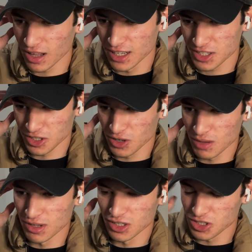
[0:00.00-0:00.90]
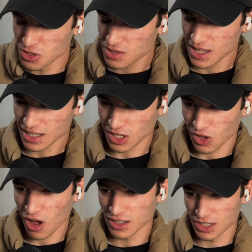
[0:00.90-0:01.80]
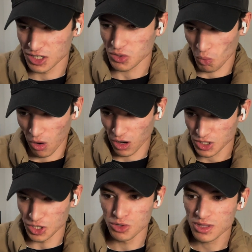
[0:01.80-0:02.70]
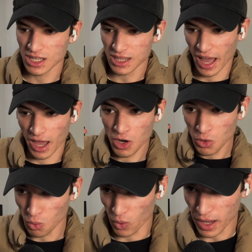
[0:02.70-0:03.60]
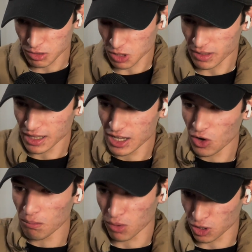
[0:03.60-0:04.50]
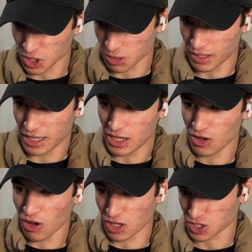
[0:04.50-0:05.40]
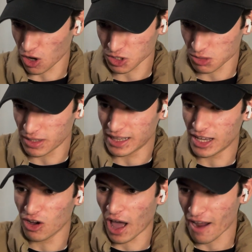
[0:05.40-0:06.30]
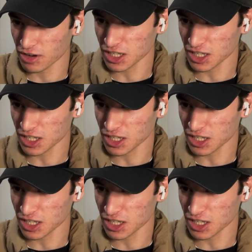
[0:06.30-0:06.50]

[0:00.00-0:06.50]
disagree because you think the law doesn't work. So you think that rape should be legal, murder should be legal, assault should be legal, everything